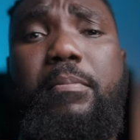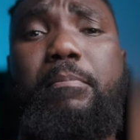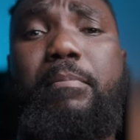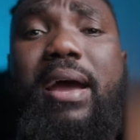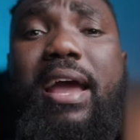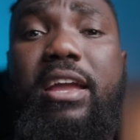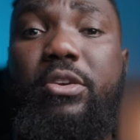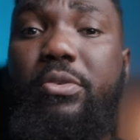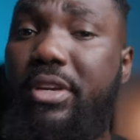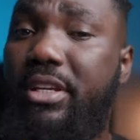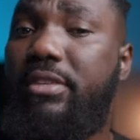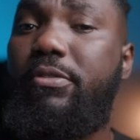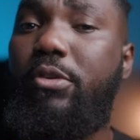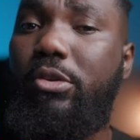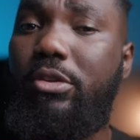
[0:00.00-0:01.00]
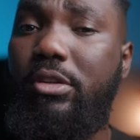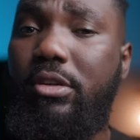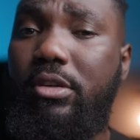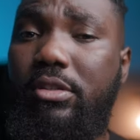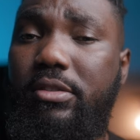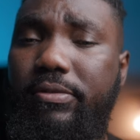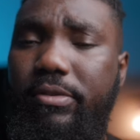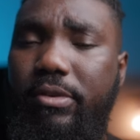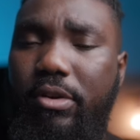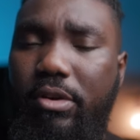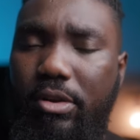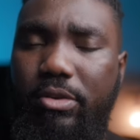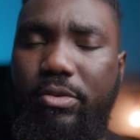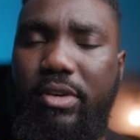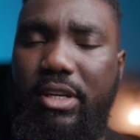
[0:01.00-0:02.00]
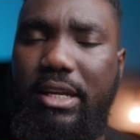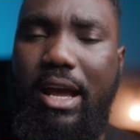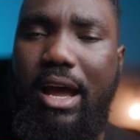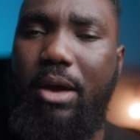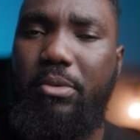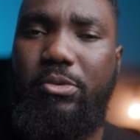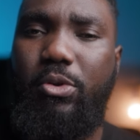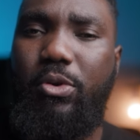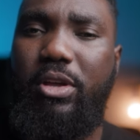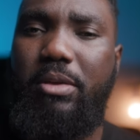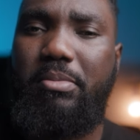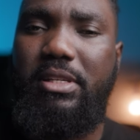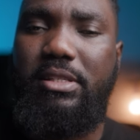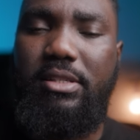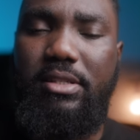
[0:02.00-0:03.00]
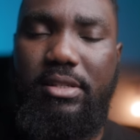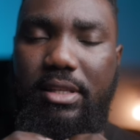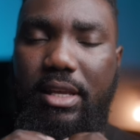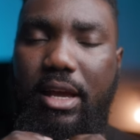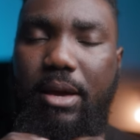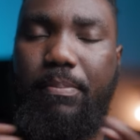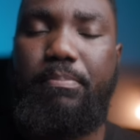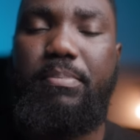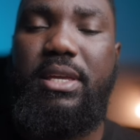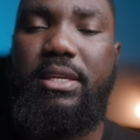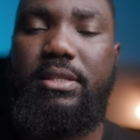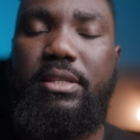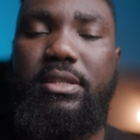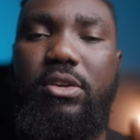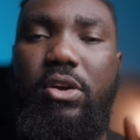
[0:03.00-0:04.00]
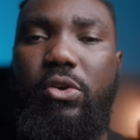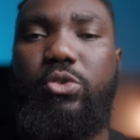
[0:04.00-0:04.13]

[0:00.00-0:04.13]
my creative color lots for color grading outdoor images. They are amazing.